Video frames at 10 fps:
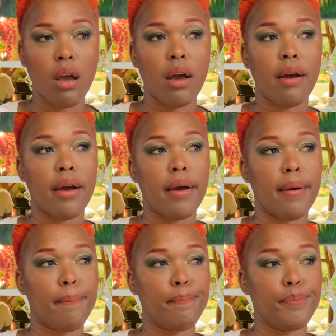
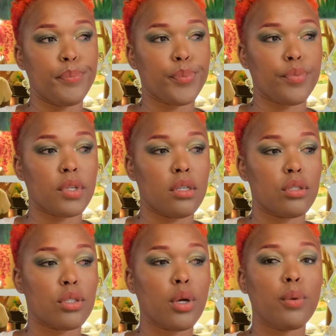
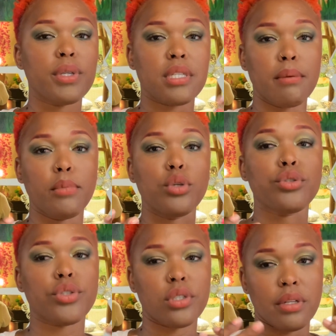So it was
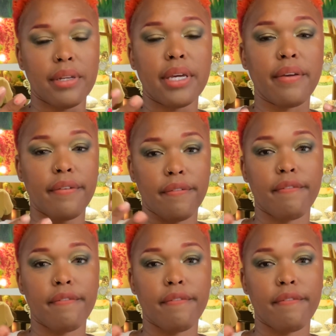emotionally